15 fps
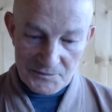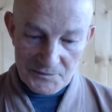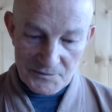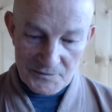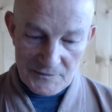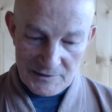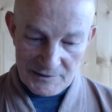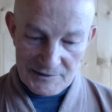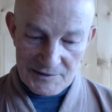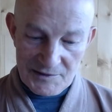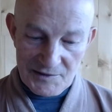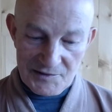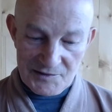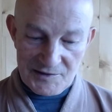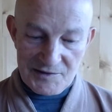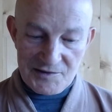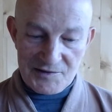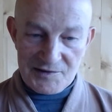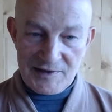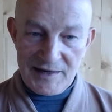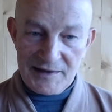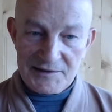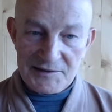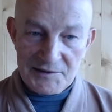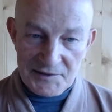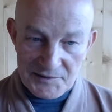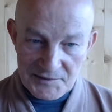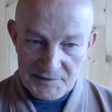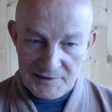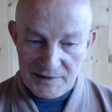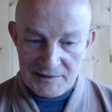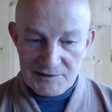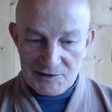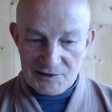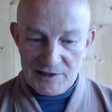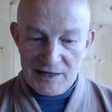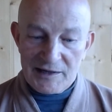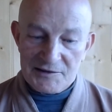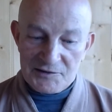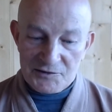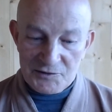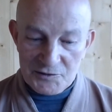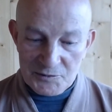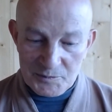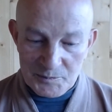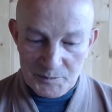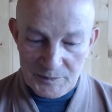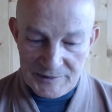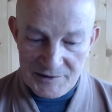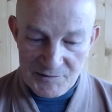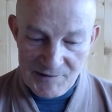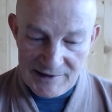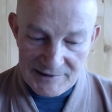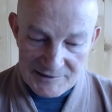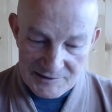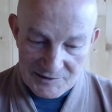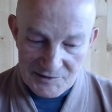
And he sits there and tries to prevent